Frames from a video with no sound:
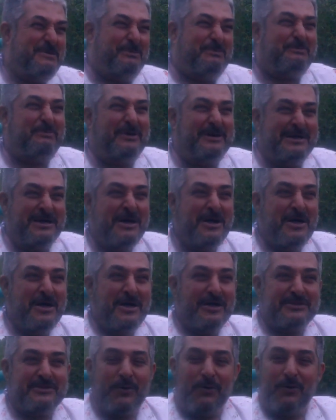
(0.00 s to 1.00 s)
but
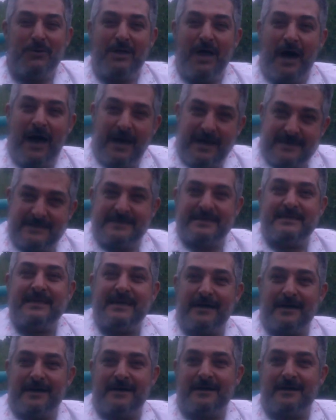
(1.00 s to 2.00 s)
the whole
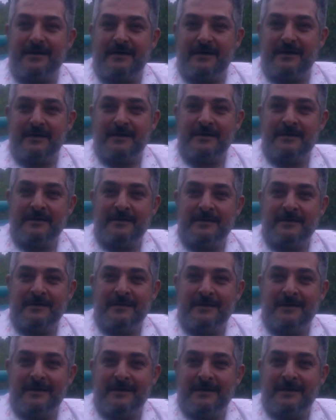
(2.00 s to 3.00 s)
idea
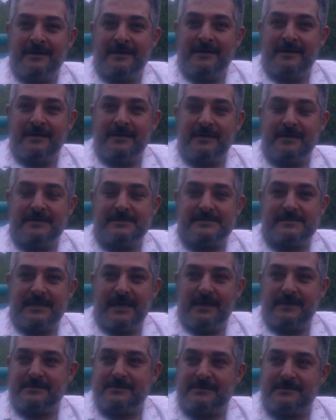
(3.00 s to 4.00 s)
is
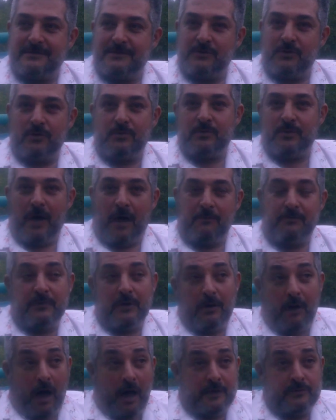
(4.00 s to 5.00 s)
that you know I,
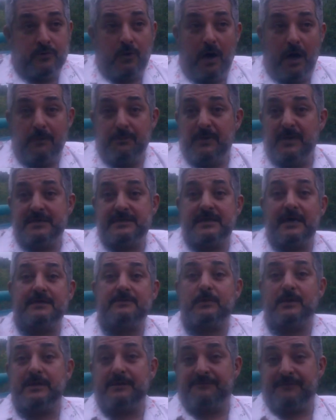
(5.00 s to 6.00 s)
I know I'd be dead
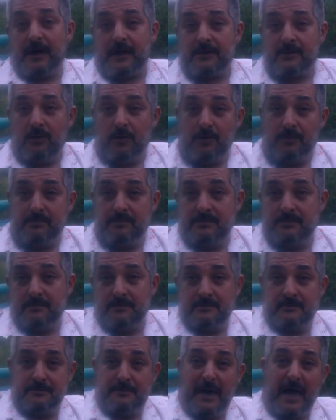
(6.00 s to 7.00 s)
when if I go
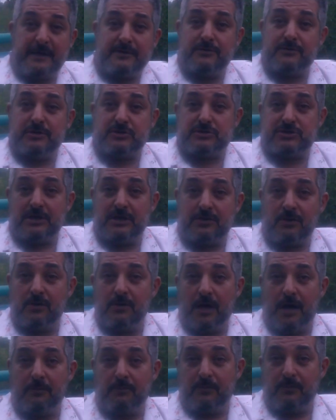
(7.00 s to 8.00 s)
back to the shed
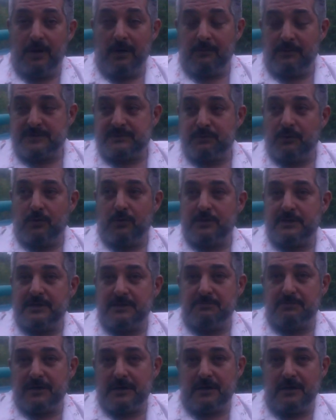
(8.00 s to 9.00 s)
I, I was born
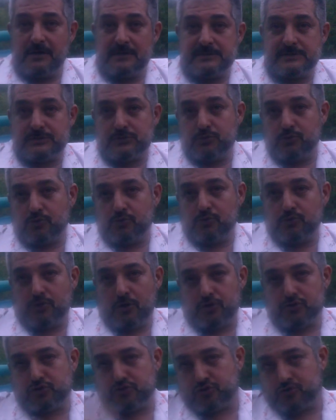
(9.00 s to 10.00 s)
in because you know
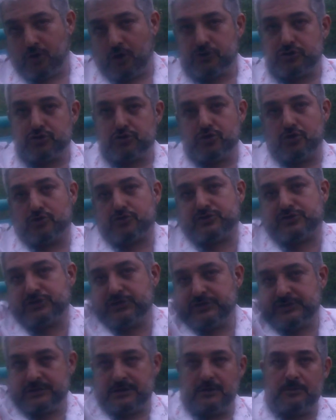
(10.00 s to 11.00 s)
that's that's their
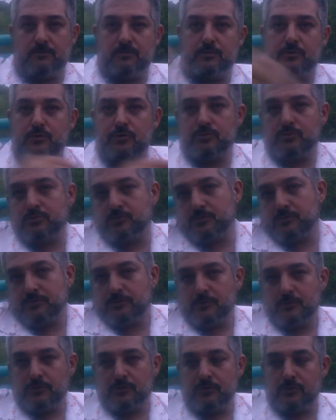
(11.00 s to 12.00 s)
system. You,
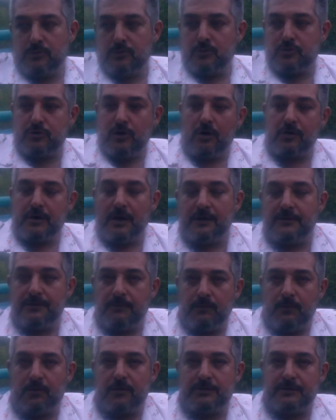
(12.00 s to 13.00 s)
you talk out
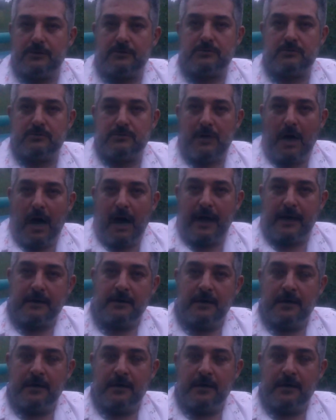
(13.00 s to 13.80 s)
of order, you die.